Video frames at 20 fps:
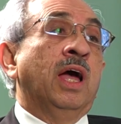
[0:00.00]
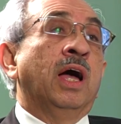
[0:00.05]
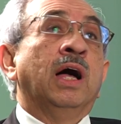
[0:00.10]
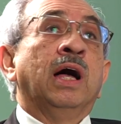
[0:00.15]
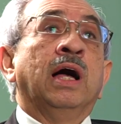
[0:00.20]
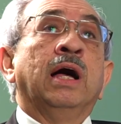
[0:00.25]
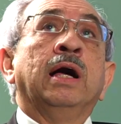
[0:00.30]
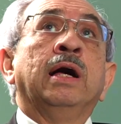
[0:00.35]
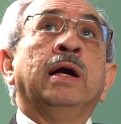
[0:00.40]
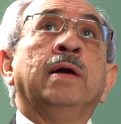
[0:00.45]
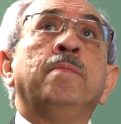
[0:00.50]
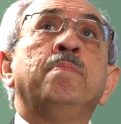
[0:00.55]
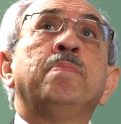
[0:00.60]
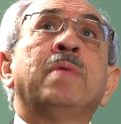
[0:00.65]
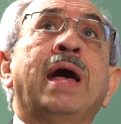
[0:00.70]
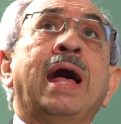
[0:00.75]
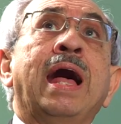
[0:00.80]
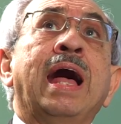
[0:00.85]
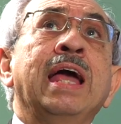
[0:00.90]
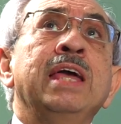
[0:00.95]

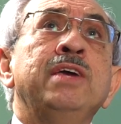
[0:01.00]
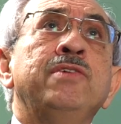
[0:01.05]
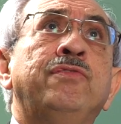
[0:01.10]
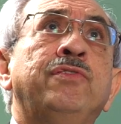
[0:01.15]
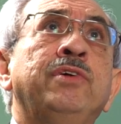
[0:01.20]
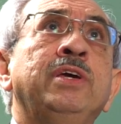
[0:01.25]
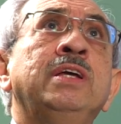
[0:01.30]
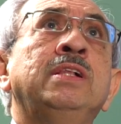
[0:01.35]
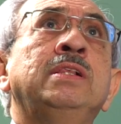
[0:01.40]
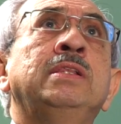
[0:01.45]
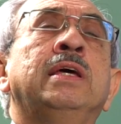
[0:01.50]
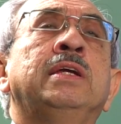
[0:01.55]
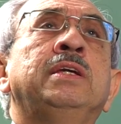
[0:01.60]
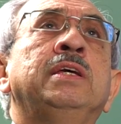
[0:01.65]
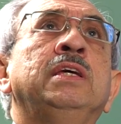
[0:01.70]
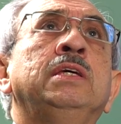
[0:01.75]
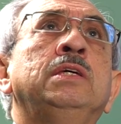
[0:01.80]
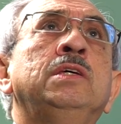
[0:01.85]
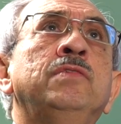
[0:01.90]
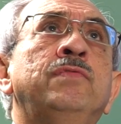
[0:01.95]
I feel that
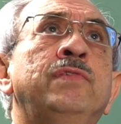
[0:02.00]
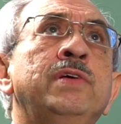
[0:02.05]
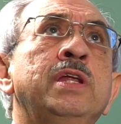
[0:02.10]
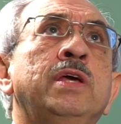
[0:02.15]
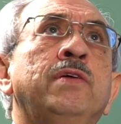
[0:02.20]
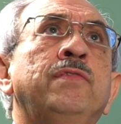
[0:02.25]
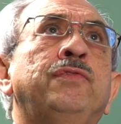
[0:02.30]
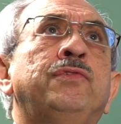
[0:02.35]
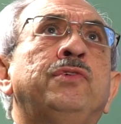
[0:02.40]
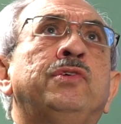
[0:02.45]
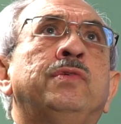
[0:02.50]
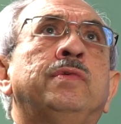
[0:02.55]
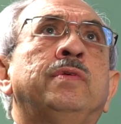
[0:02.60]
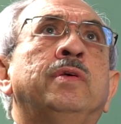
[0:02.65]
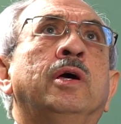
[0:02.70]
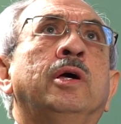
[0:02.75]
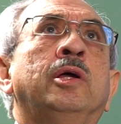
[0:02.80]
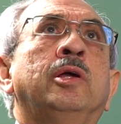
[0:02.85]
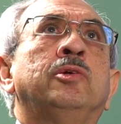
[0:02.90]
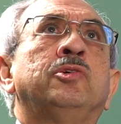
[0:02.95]
even if
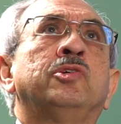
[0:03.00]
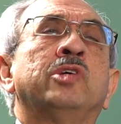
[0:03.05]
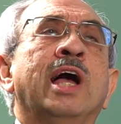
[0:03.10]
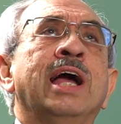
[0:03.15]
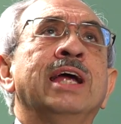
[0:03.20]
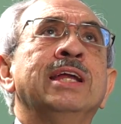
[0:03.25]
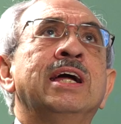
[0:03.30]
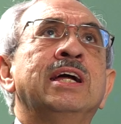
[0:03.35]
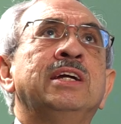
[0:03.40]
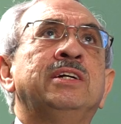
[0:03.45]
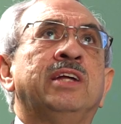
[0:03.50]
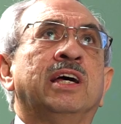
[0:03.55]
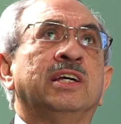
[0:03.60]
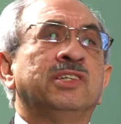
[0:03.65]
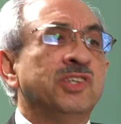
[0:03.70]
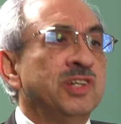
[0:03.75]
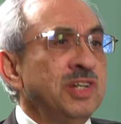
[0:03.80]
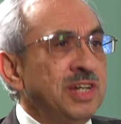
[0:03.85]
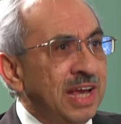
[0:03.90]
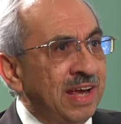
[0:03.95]
China
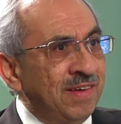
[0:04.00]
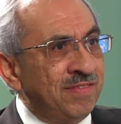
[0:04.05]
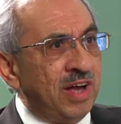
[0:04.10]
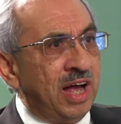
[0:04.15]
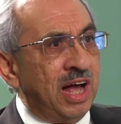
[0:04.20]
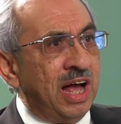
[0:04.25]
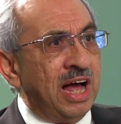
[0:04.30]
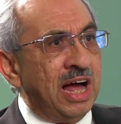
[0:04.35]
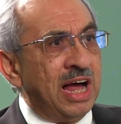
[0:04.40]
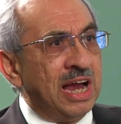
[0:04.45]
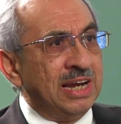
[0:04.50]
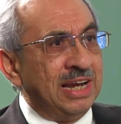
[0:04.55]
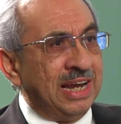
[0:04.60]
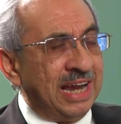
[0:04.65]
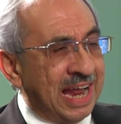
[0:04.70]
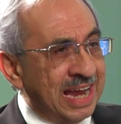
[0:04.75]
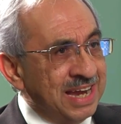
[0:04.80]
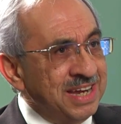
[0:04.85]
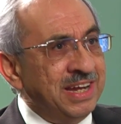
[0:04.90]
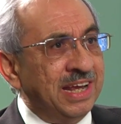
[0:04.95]
doesn't have a hard
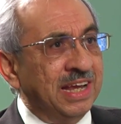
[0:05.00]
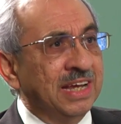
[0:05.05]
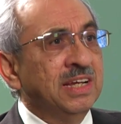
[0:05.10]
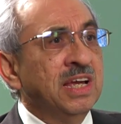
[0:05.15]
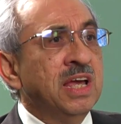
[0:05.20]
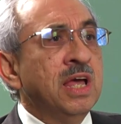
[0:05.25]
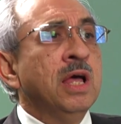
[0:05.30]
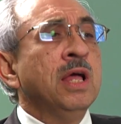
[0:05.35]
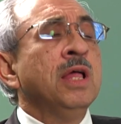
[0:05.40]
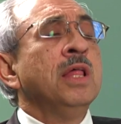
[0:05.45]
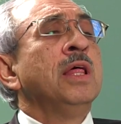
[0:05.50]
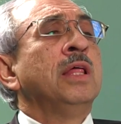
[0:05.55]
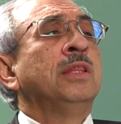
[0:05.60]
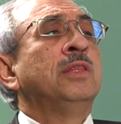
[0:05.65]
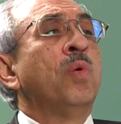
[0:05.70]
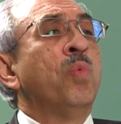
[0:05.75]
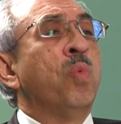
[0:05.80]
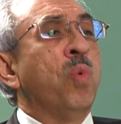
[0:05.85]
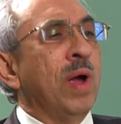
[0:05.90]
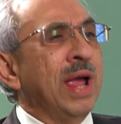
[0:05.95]
landing,
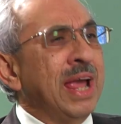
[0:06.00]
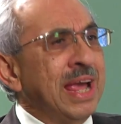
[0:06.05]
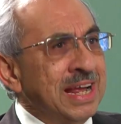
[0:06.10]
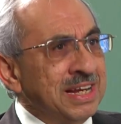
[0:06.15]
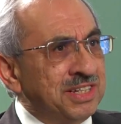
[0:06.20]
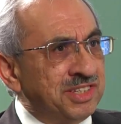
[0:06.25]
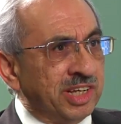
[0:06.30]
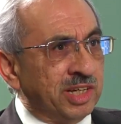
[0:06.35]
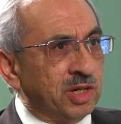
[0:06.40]
the way its